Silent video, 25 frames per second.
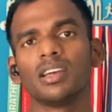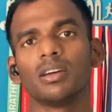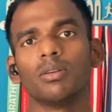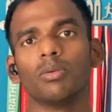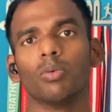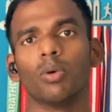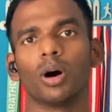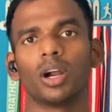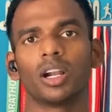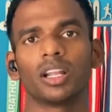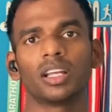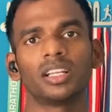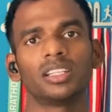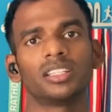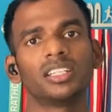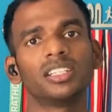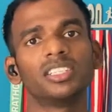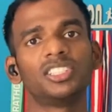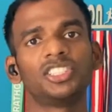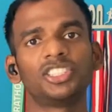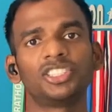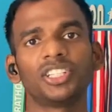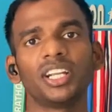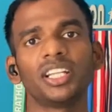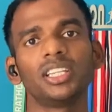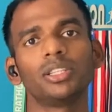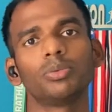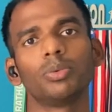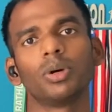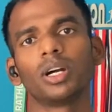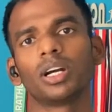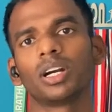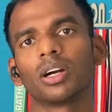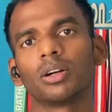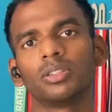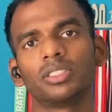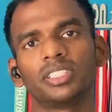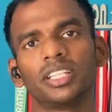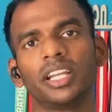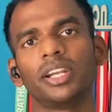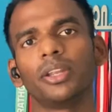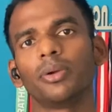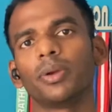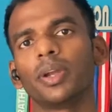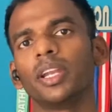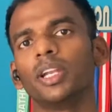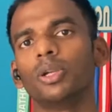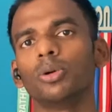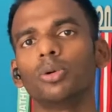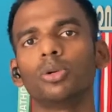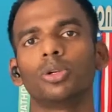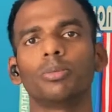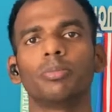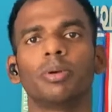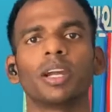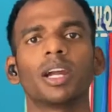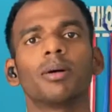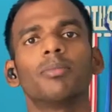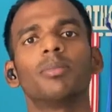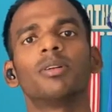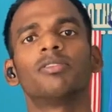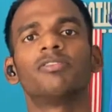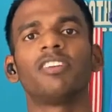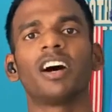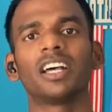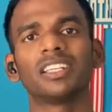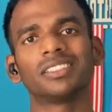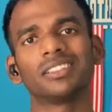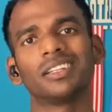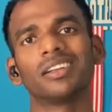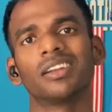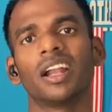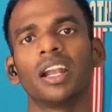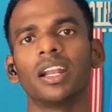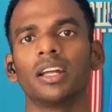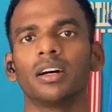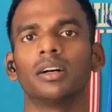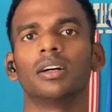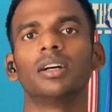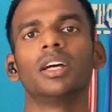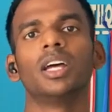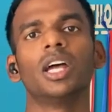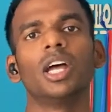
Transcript: what are the strength workouts that you can do to become a faster runner.